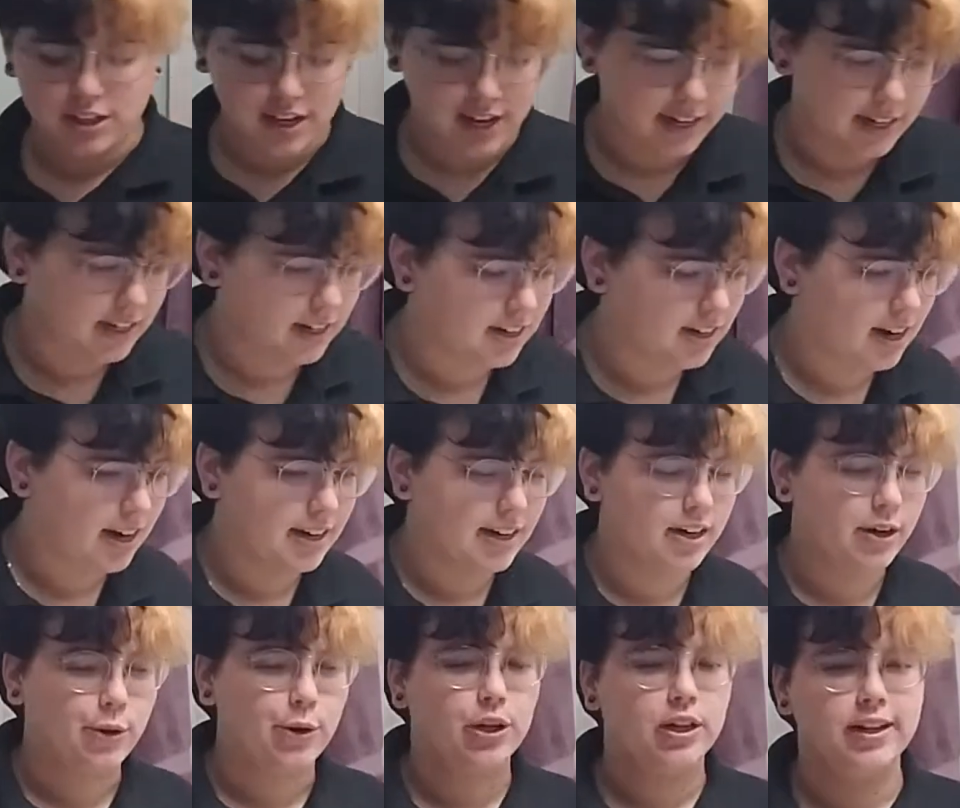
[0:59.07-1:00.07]
I did
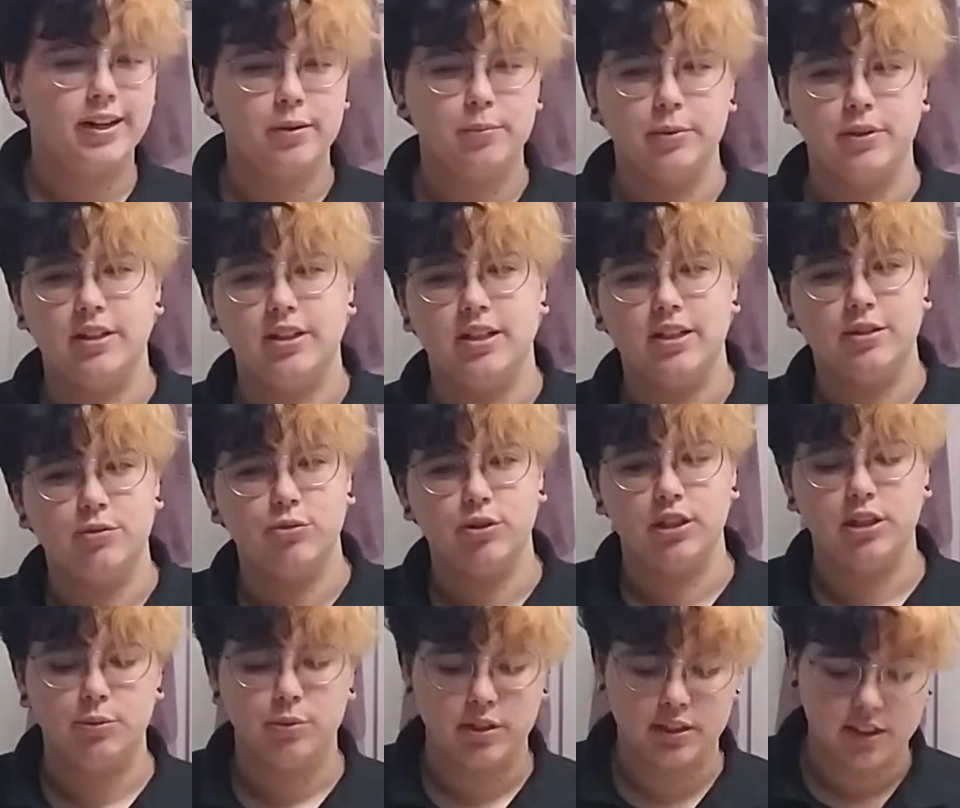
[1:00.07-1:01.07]
acrylic, but it really worked